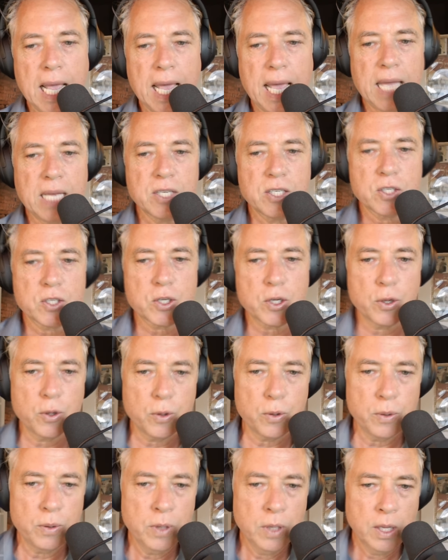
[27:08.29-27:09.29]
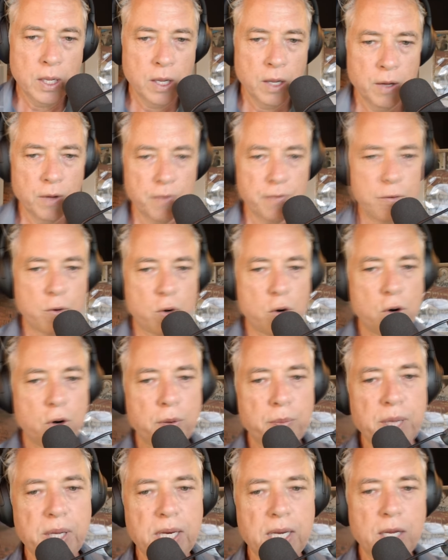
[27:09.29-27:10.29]
And so for
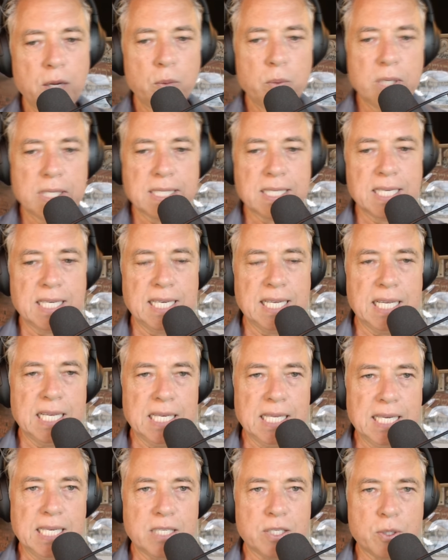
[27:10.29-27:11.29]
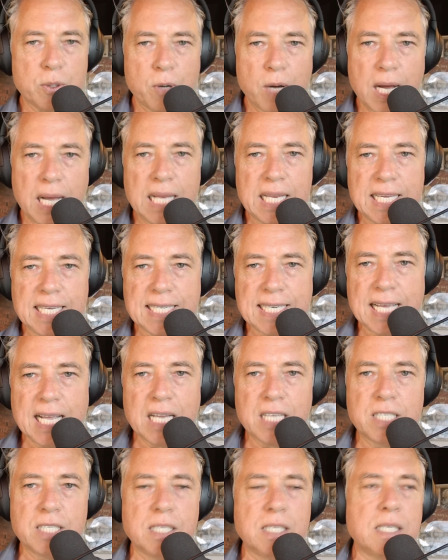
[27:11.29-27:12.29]
many Western elites who are highly
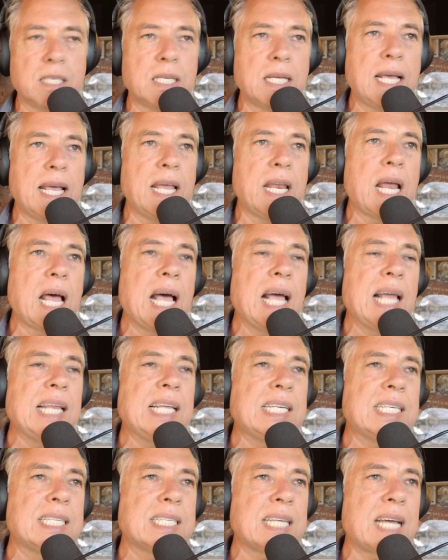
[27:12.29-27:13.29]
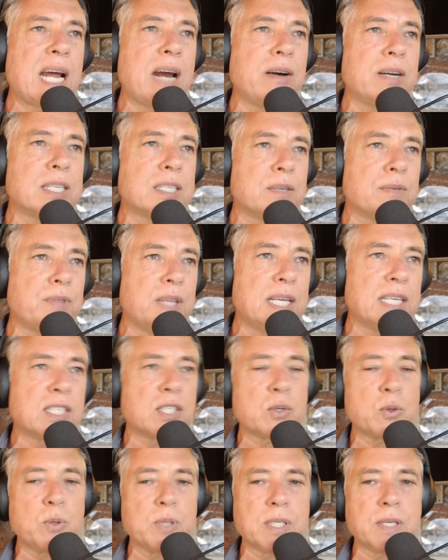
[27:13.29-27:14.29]
intelligent and highly desirous of the
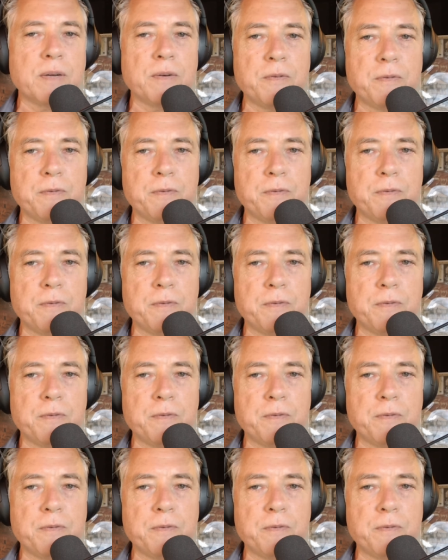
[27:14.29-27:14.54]
exquisite